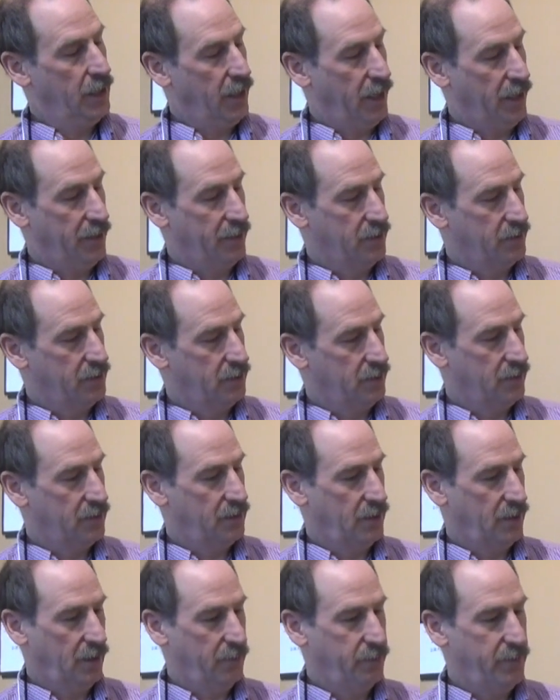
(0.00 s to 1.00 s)
Uh, this
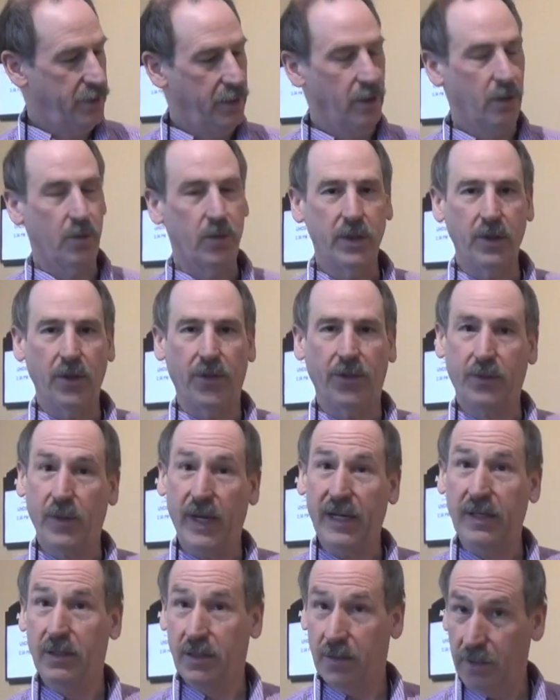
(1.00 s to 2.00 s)
has uh, been a real
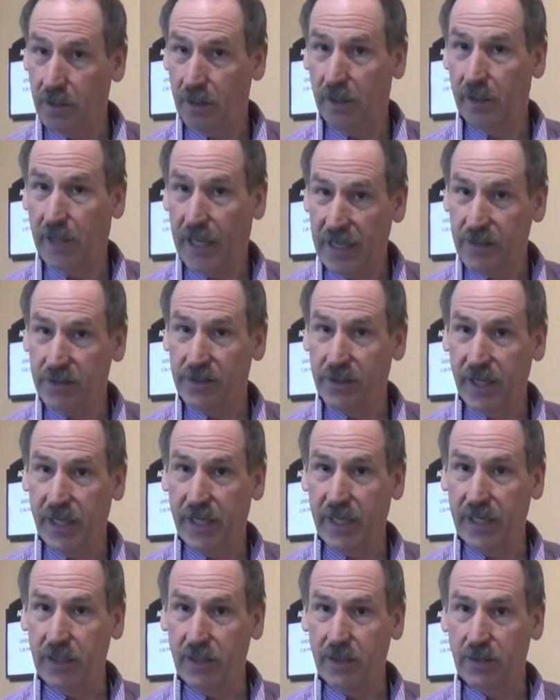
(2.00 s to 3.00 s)
threat to the
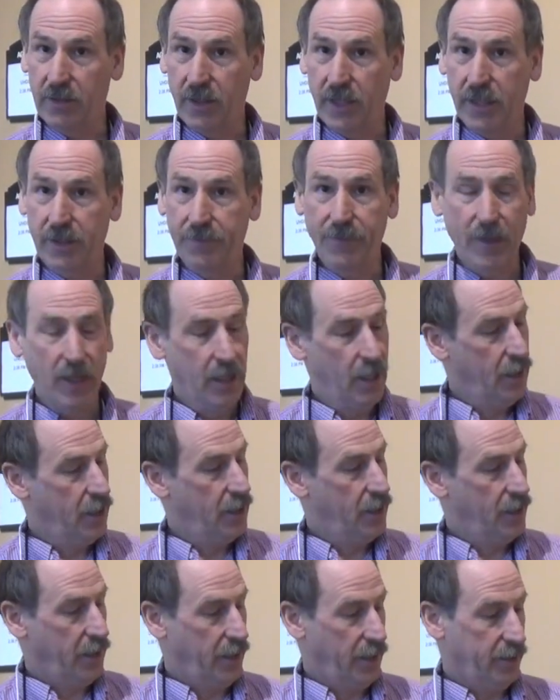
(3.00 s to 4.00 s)
hazelnut industry.
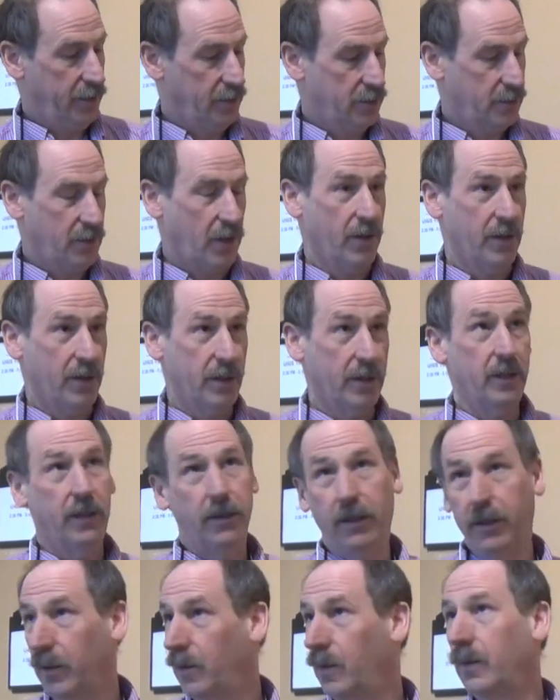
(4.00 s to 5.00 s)
Uh, it started
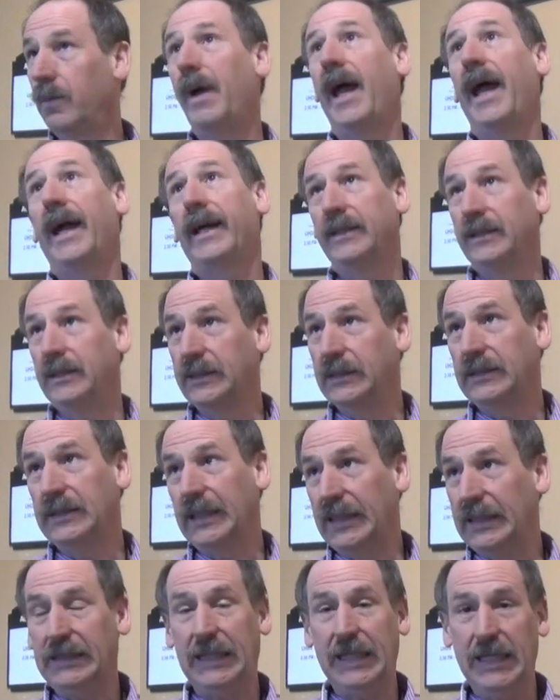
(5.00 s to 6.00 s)
oh, back in the
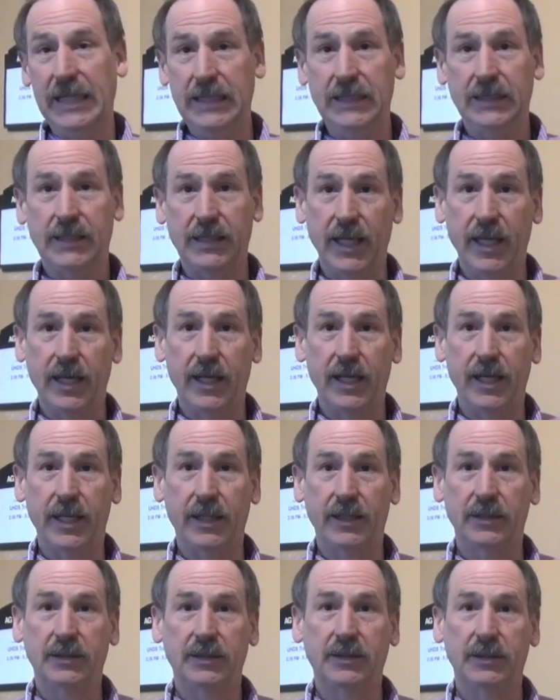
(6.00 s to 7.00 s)
sixties and
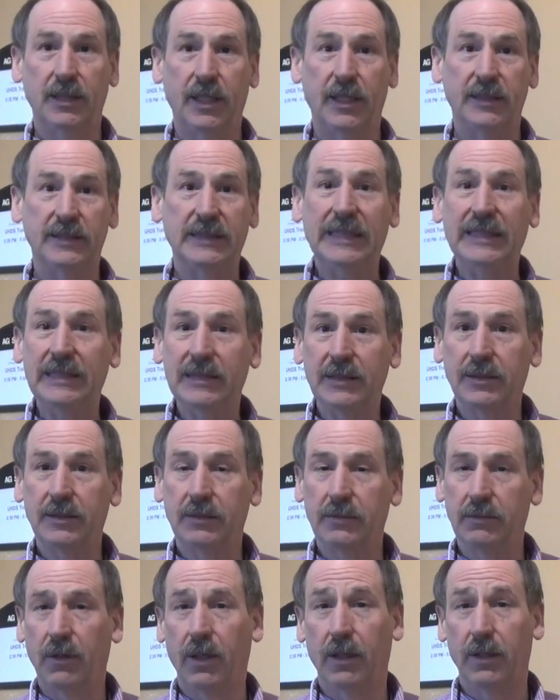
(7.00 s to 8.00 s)
has uh,
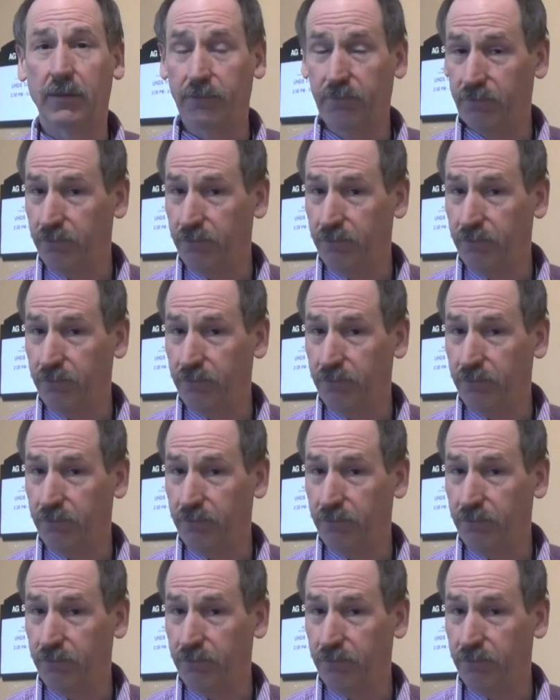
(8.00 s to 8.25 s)
since uh,